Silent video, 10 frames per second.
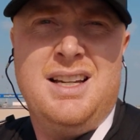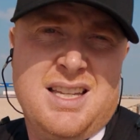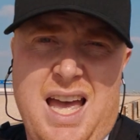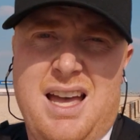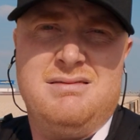
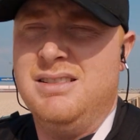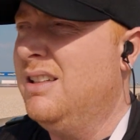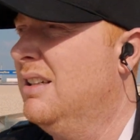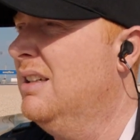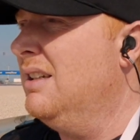Yeah,
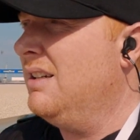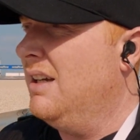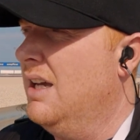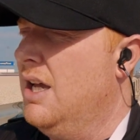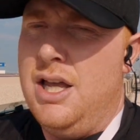
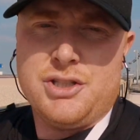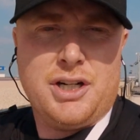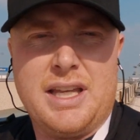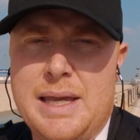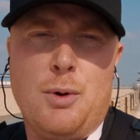just
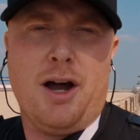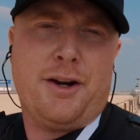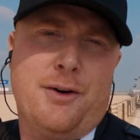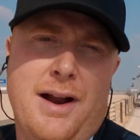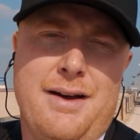gonna keep
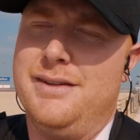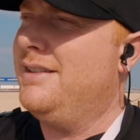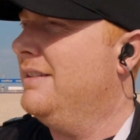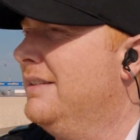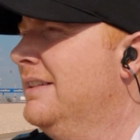walking around
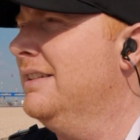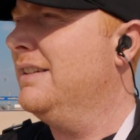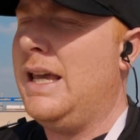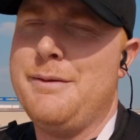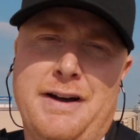and
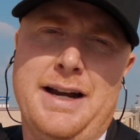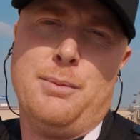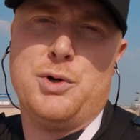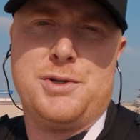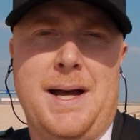keep finding
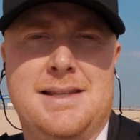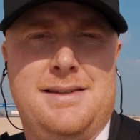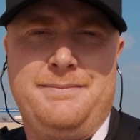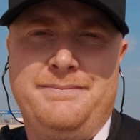more spots.